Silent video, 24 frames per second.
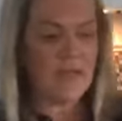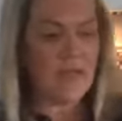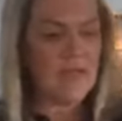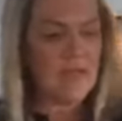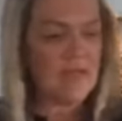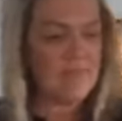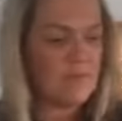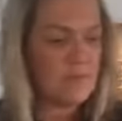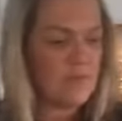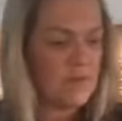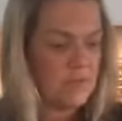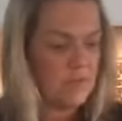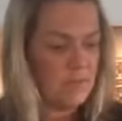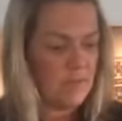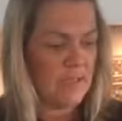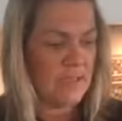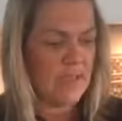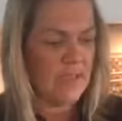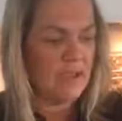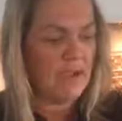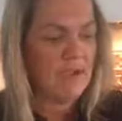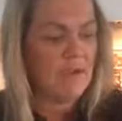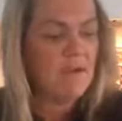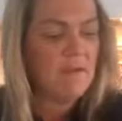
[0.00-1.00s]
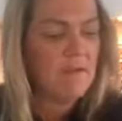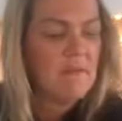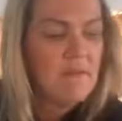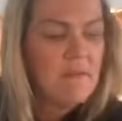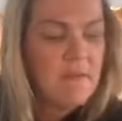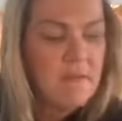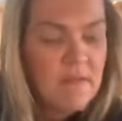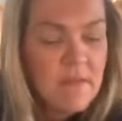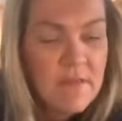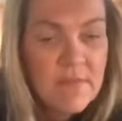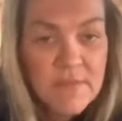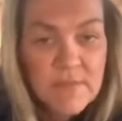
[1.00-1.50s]
I prepare
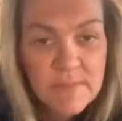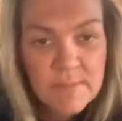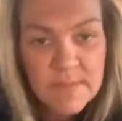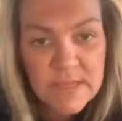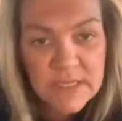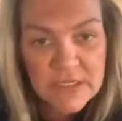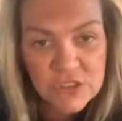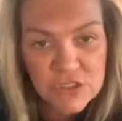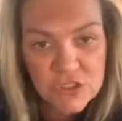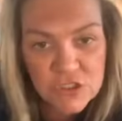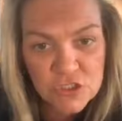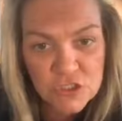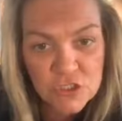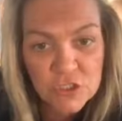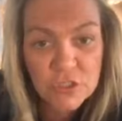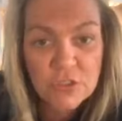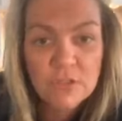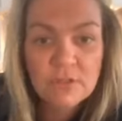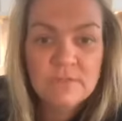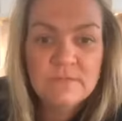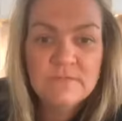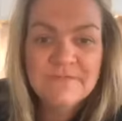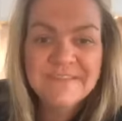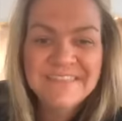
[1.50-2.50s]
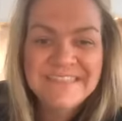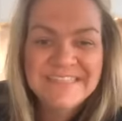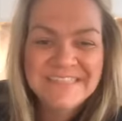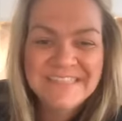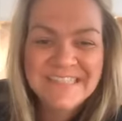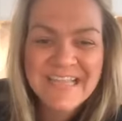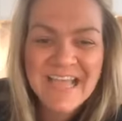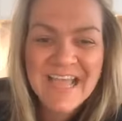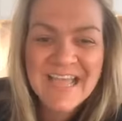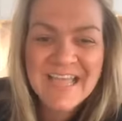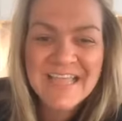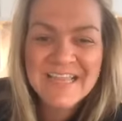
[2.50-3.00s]
the mixture.
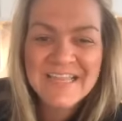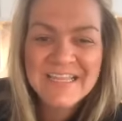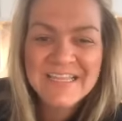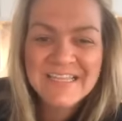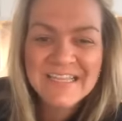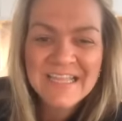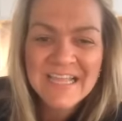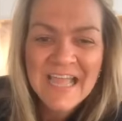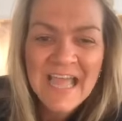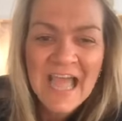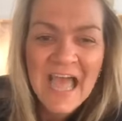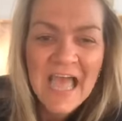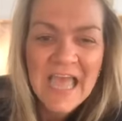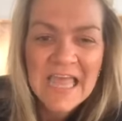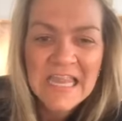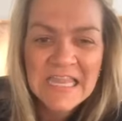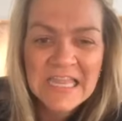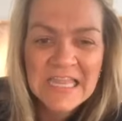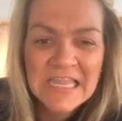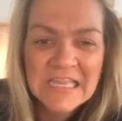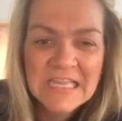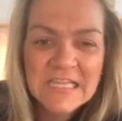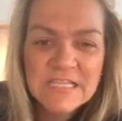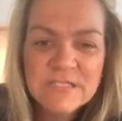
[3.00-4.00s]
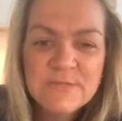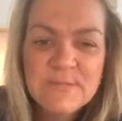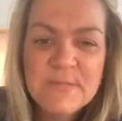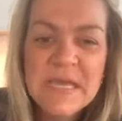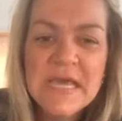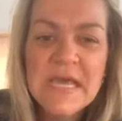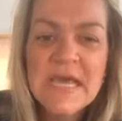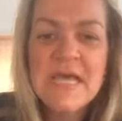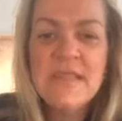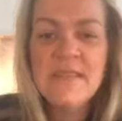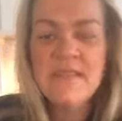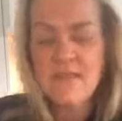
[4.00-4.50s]
Hi
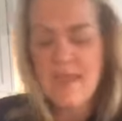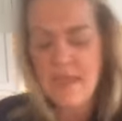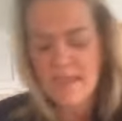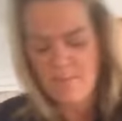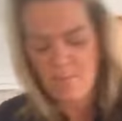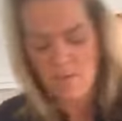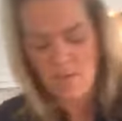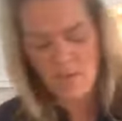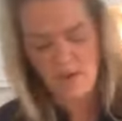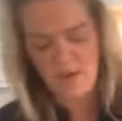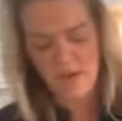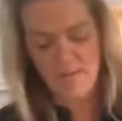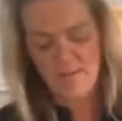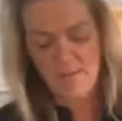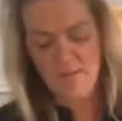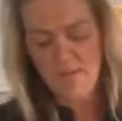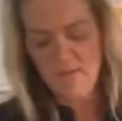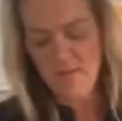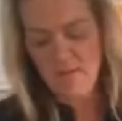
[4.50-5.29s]
Elizabeth. Hi Barb.